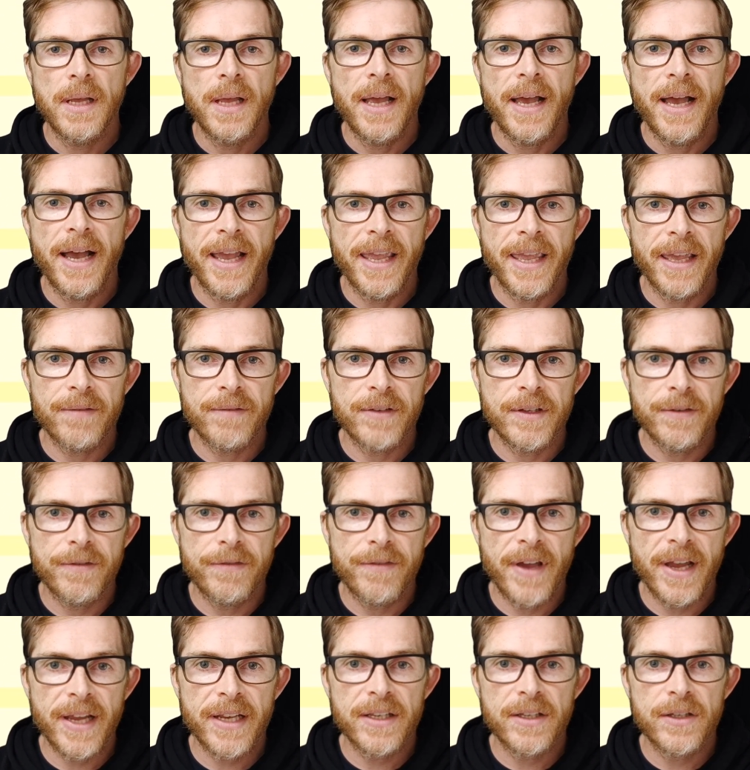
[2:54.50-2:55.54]
I have in
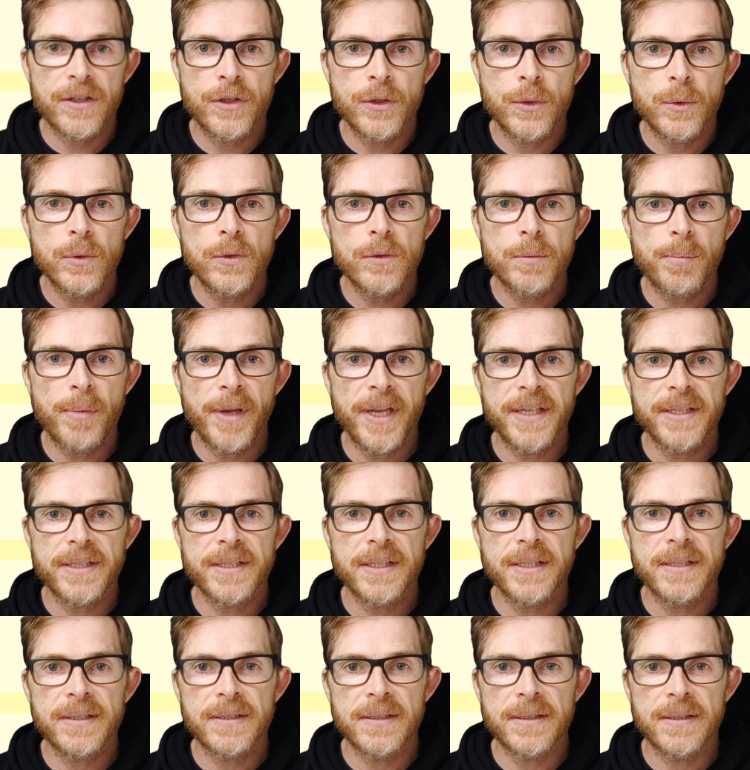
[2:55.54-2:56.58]
fact two
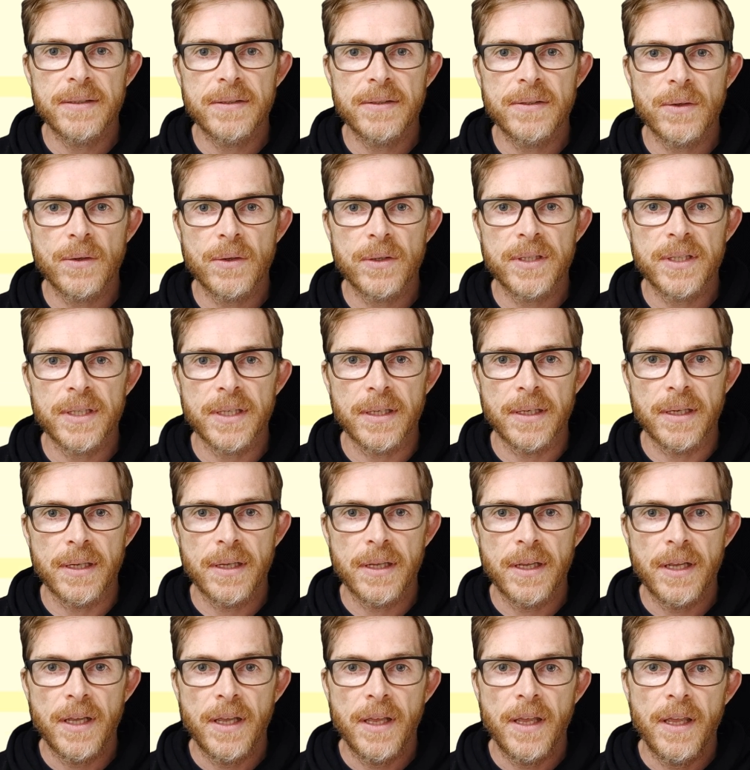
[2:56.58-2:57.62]
spaces inserted.
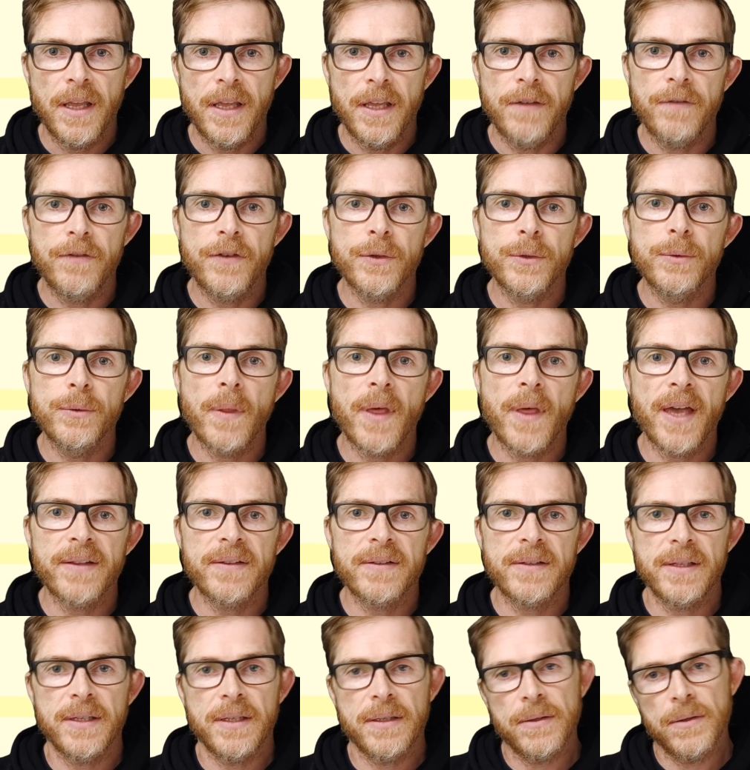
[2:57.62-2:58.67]
If you do
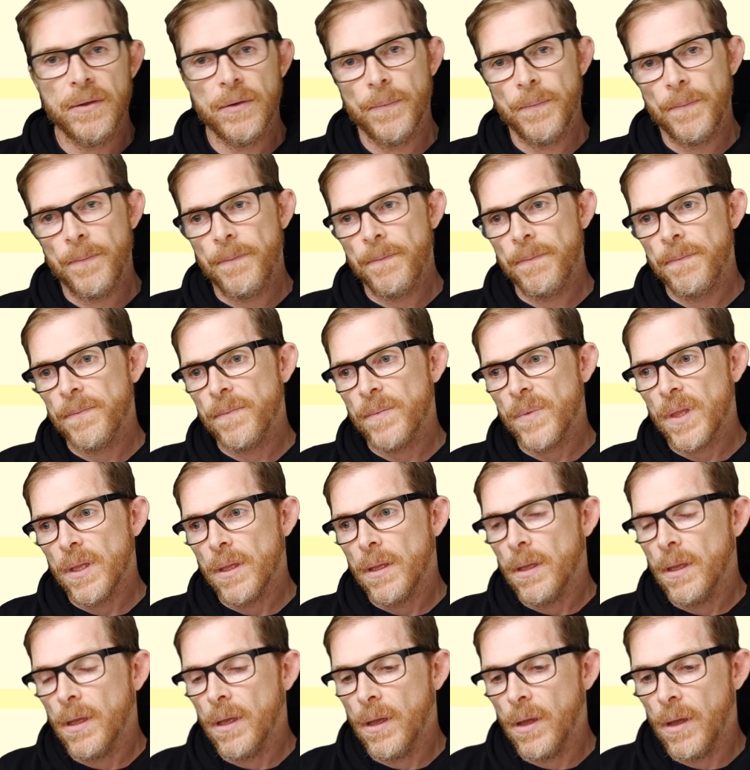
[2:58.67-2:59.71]
that in
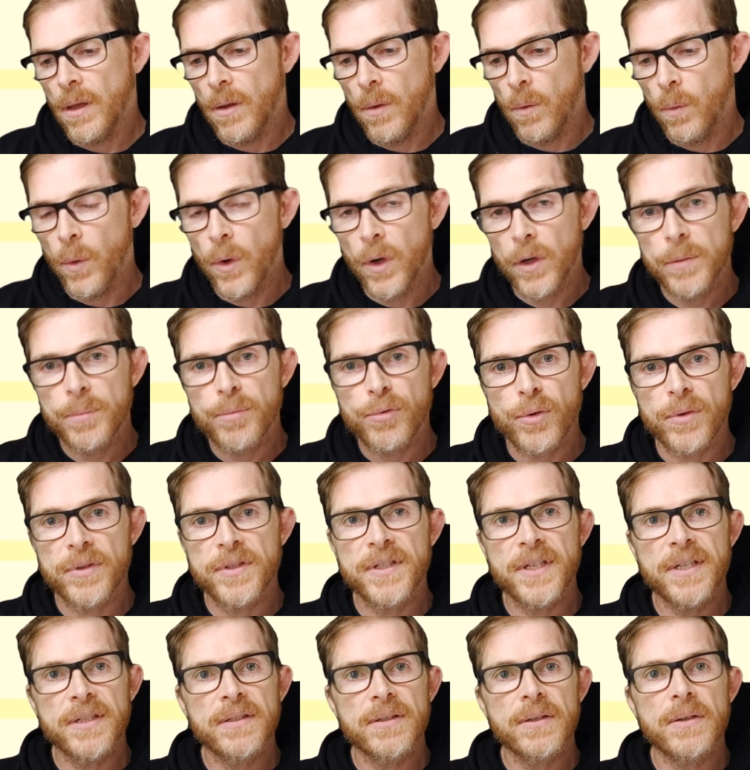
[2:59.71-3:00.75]
a word
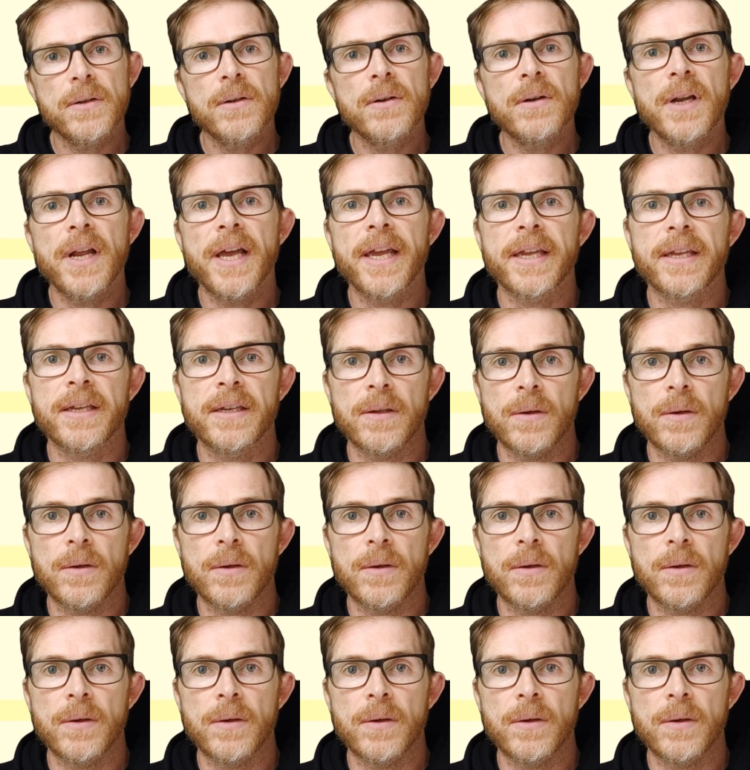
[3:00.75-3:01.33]
processor like